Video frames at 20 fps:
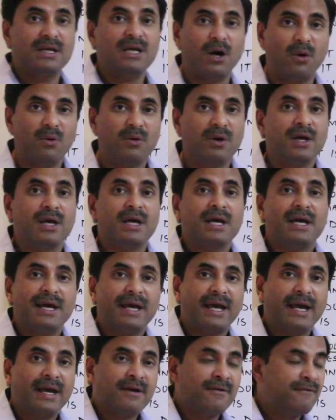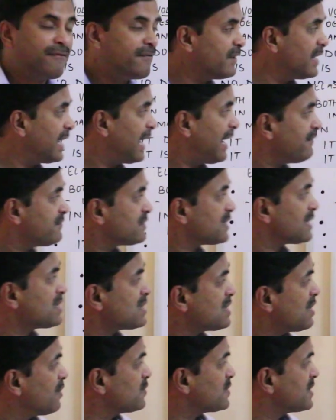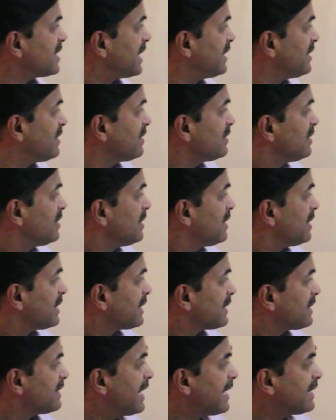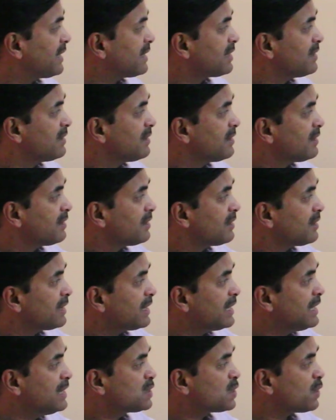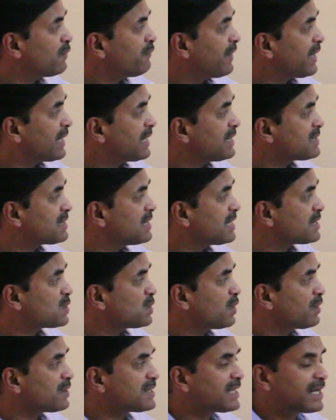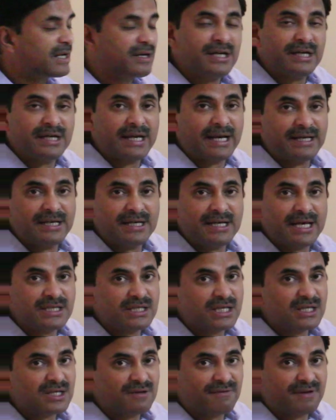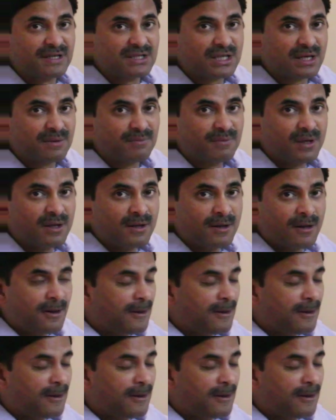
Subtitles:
Now we have just now said that esophagus does not secrete any digestive enzyme,